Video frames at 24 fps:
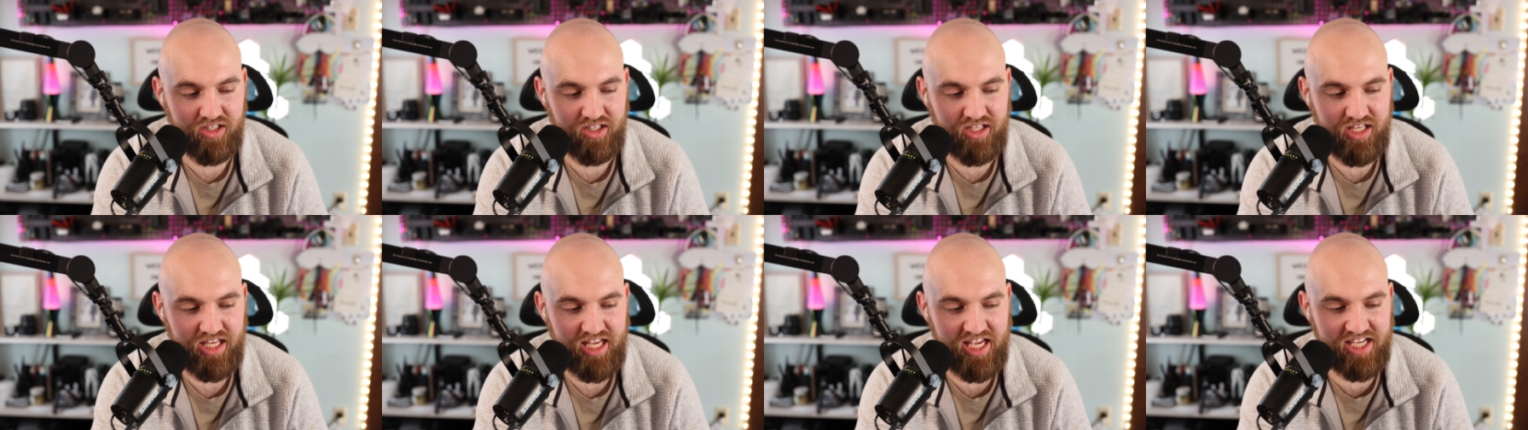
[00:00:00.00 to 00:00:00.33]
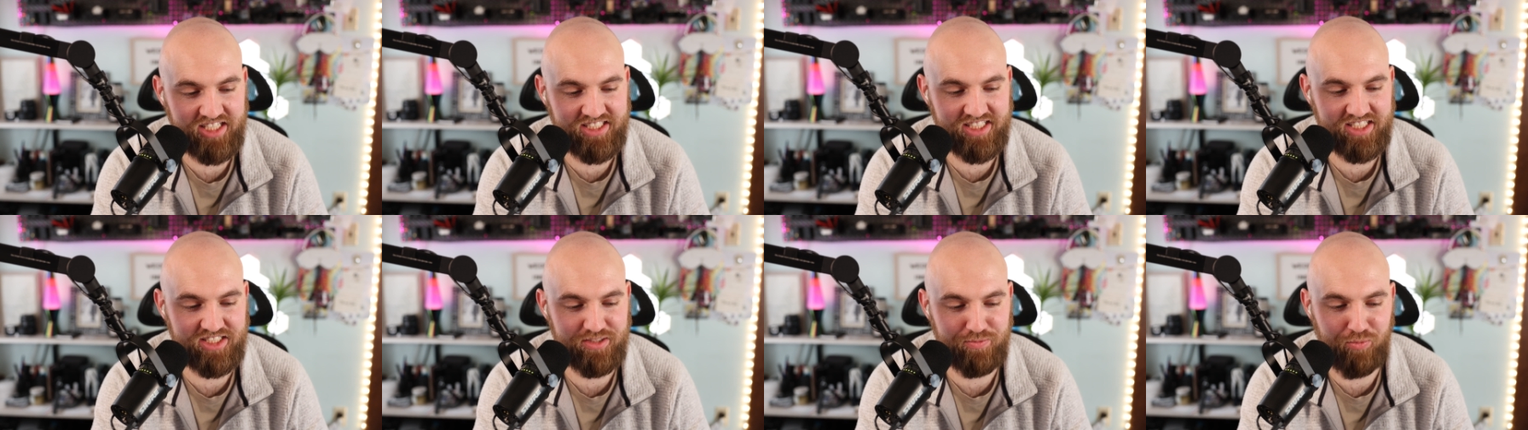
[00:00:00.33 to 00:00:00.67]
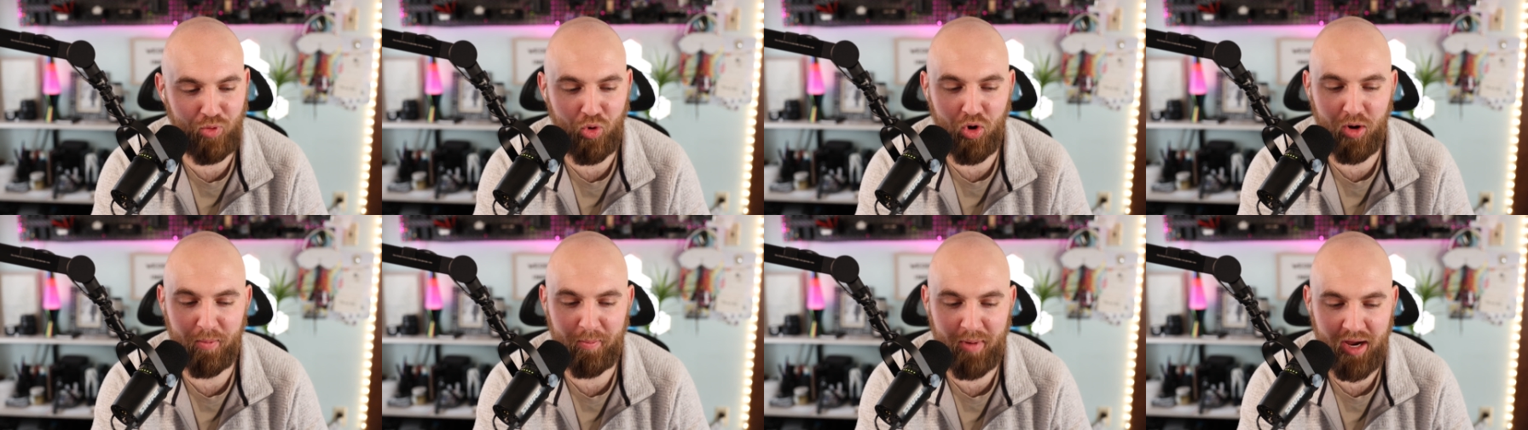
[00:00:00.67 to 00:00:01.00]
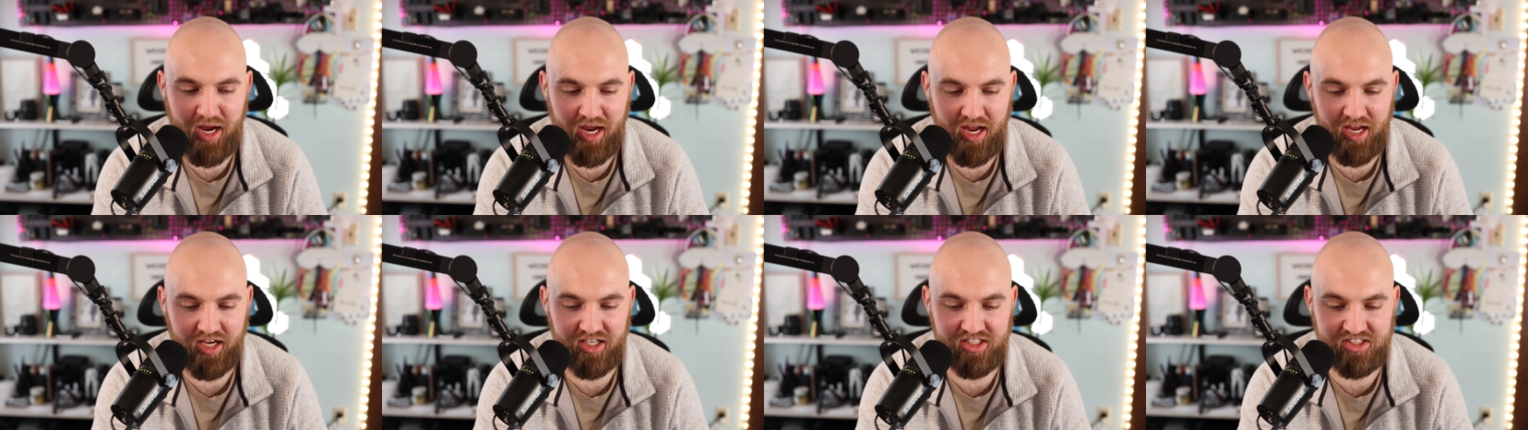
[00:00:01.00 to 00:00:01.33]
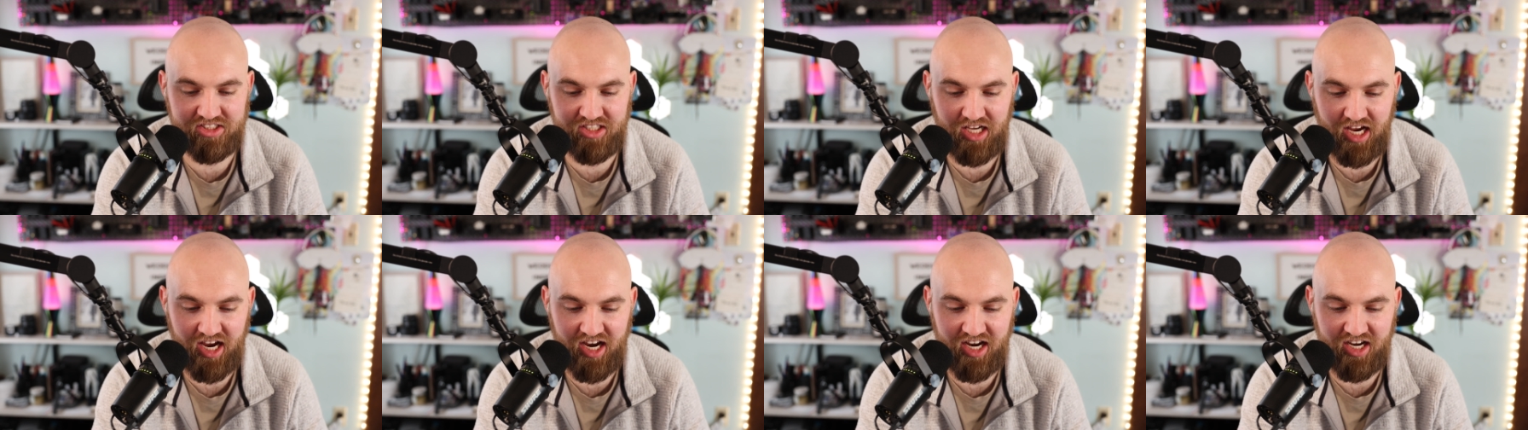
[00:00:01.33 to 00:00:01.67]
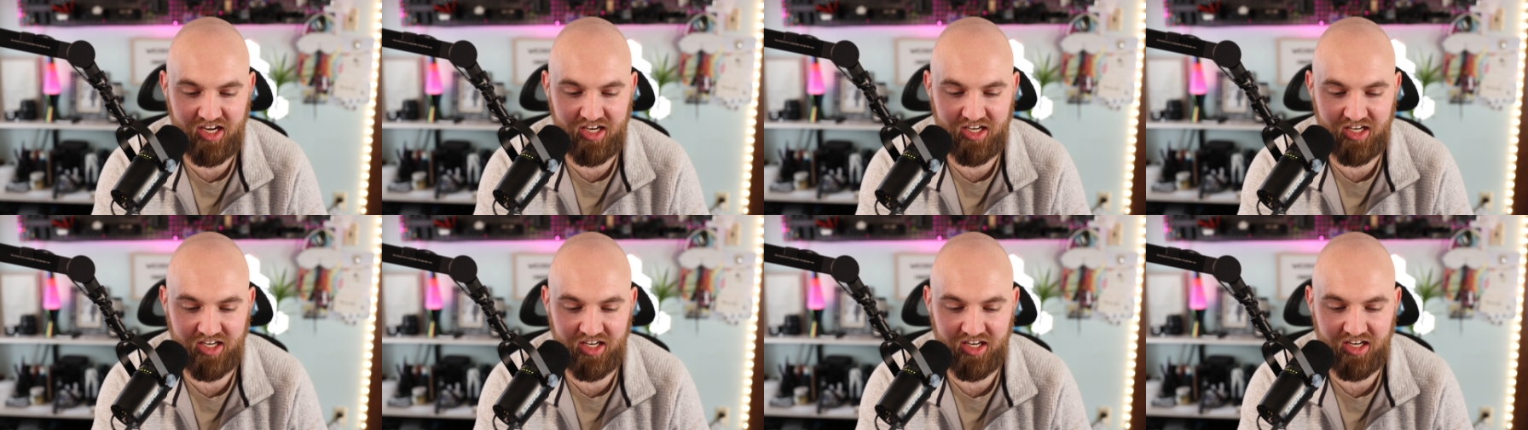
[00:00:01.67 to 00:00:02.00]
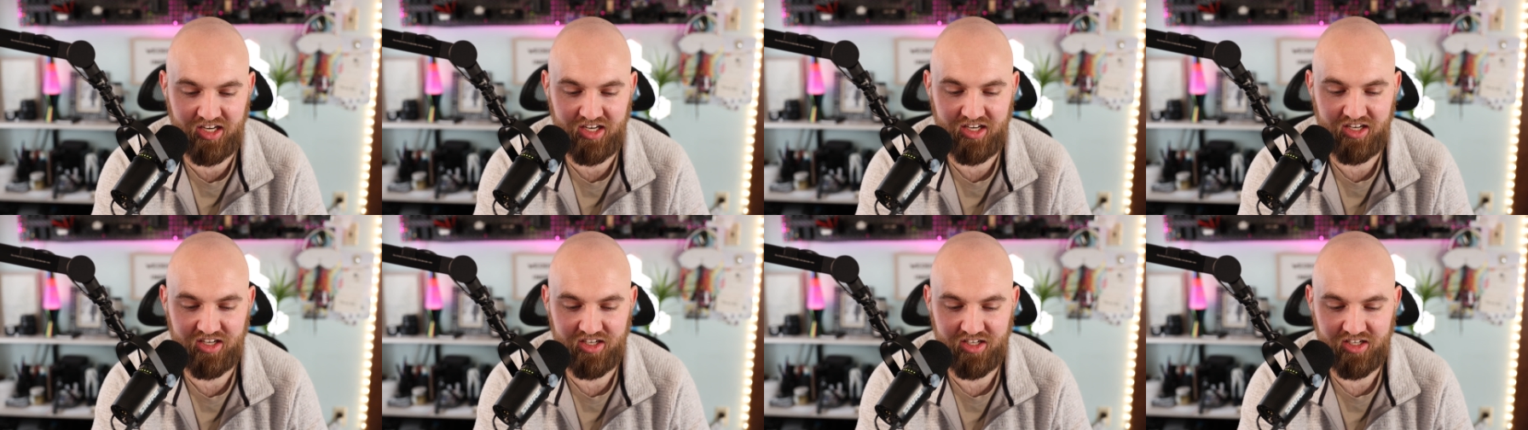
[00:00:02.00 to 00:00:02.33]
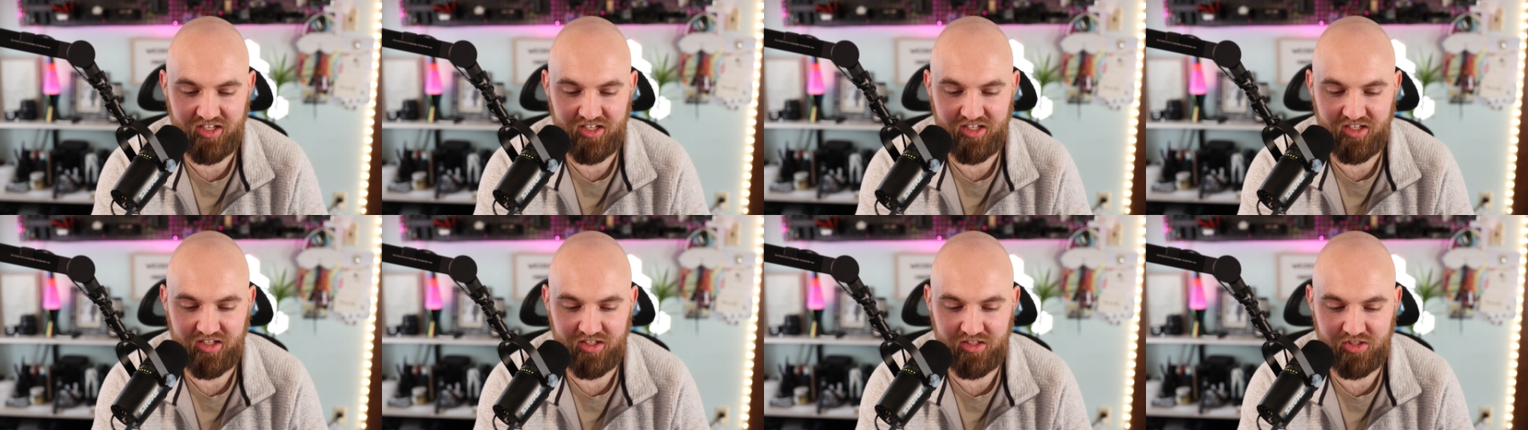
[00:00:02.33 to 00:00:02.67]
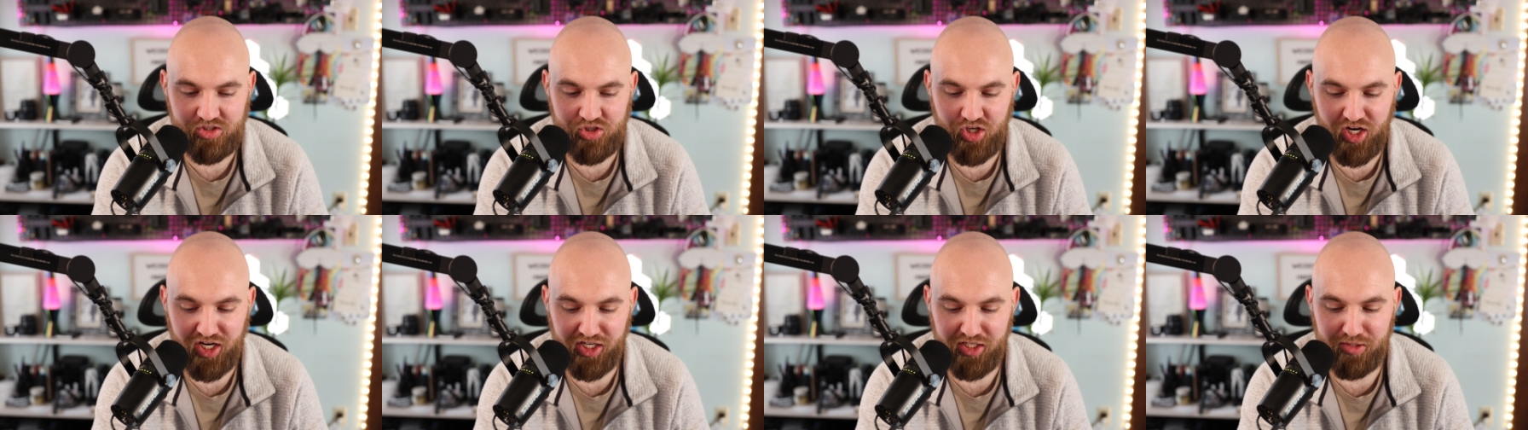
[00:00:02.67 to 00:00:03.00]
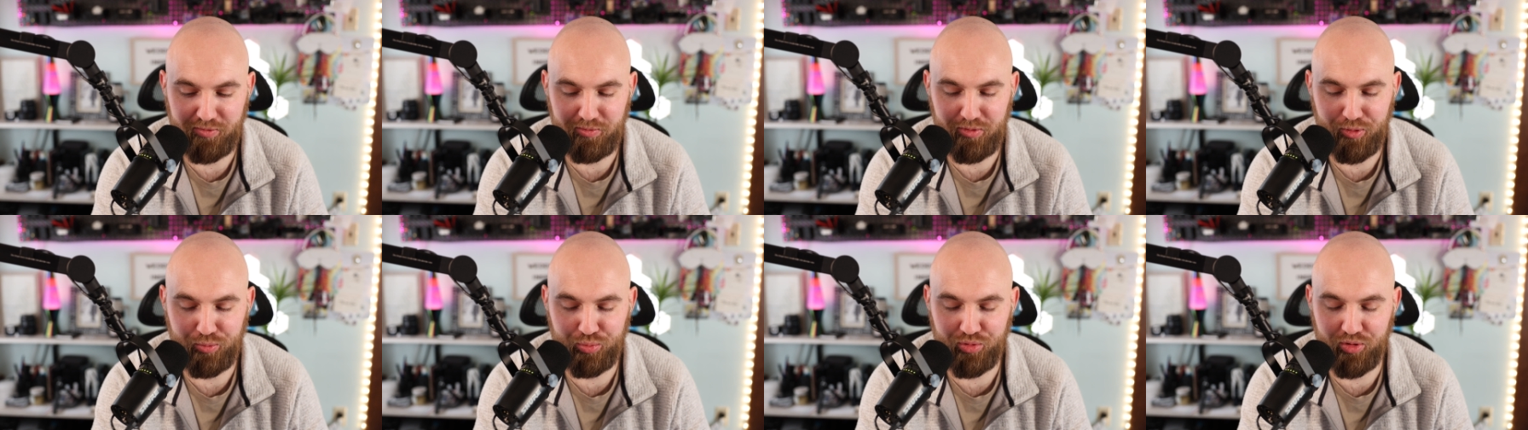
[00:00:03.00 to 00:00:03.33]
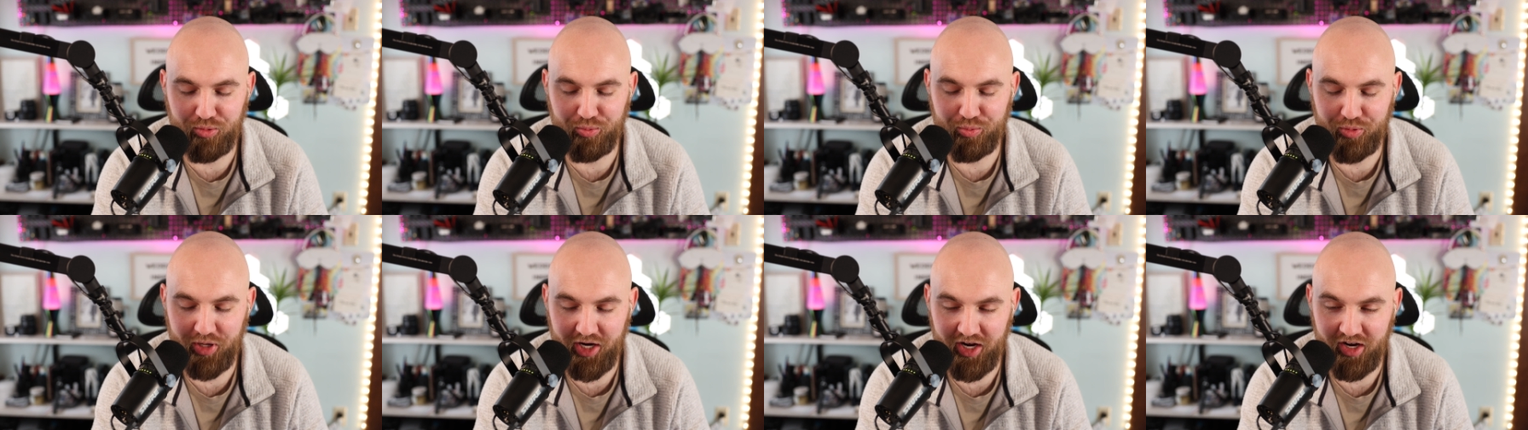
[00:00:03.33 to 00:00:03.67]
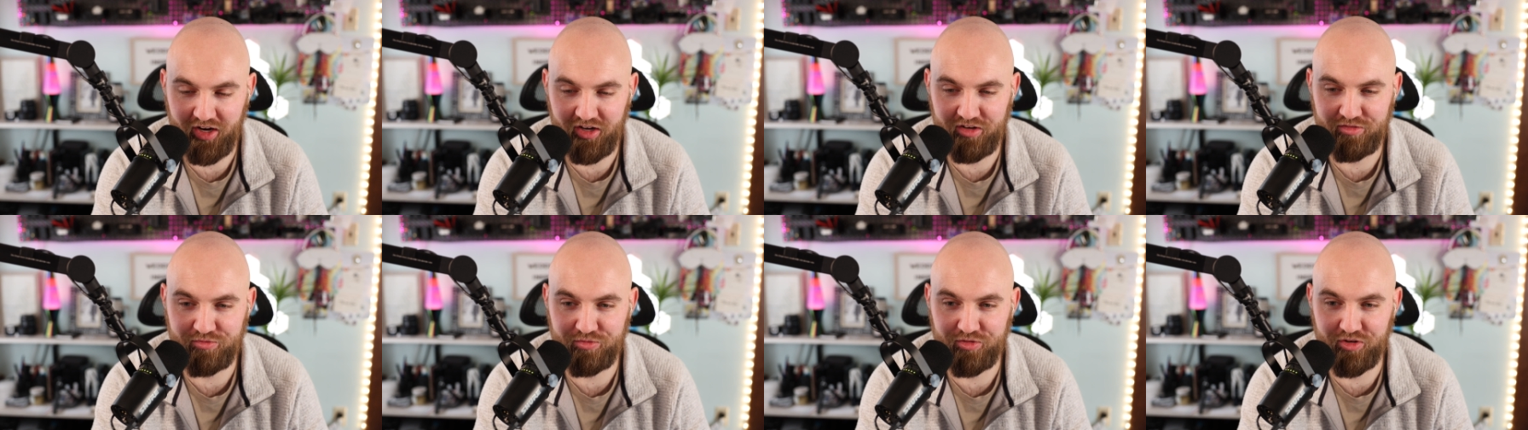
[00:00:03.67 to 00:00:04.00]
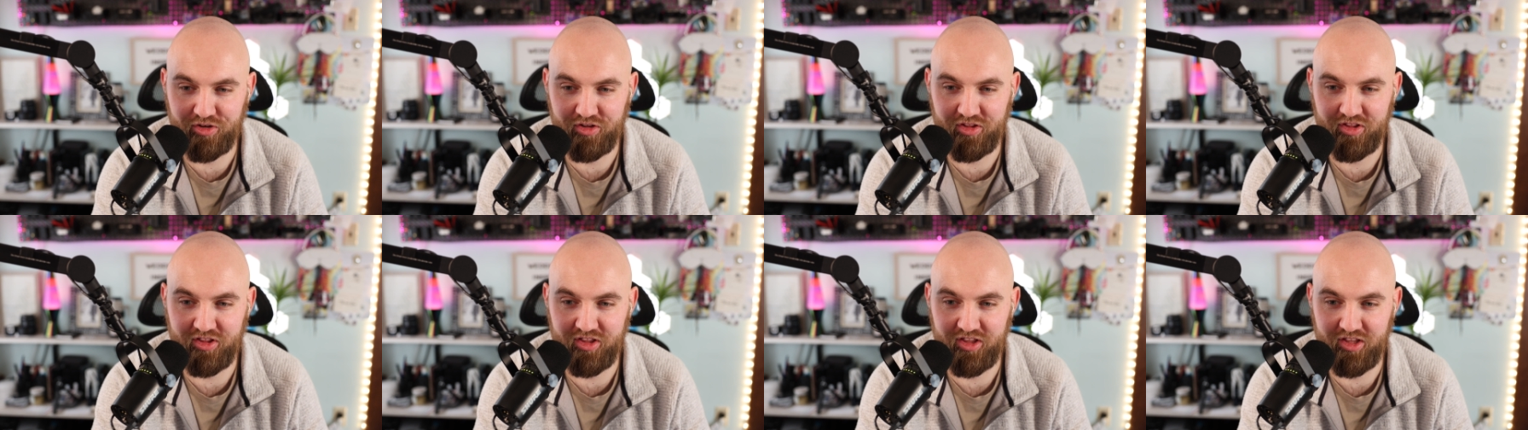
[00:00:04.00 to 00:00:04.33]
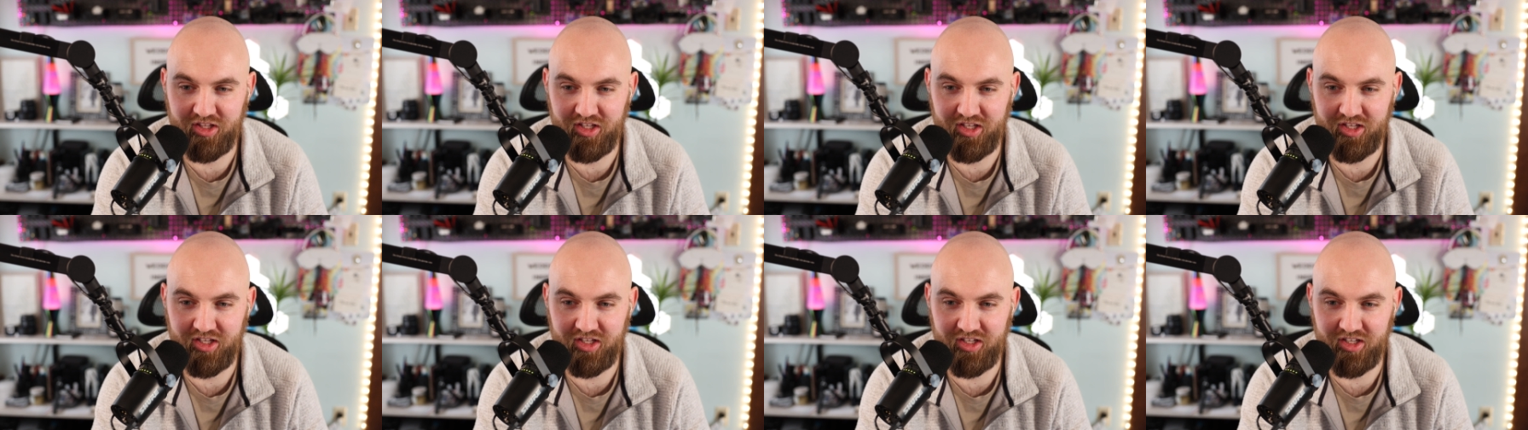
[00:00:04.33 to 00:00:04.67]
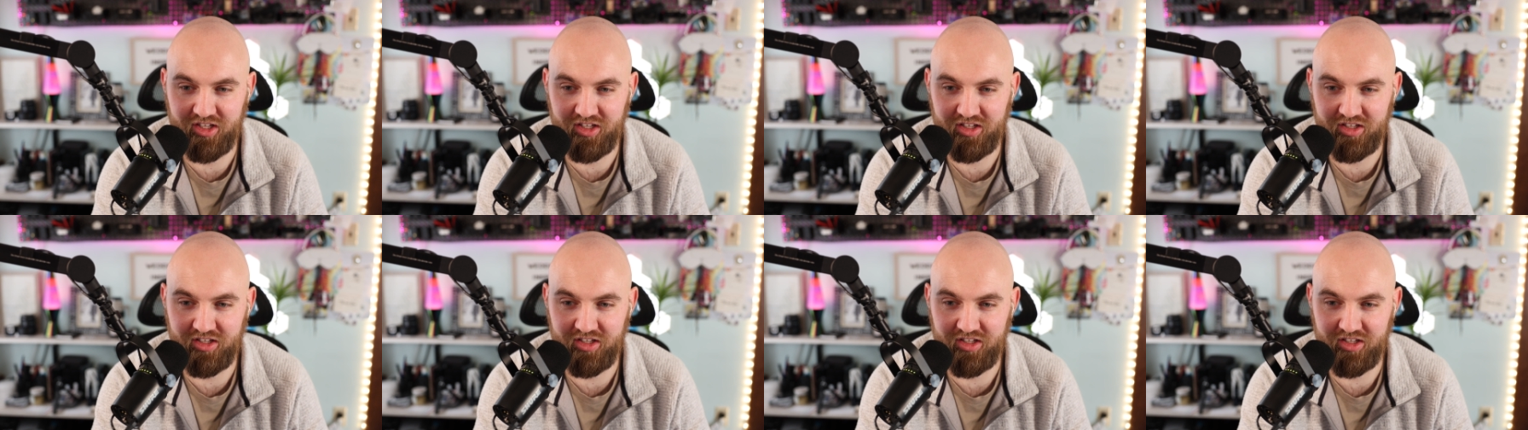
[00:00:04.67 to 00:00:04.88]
is it's more my anxiety trying to be prepared for the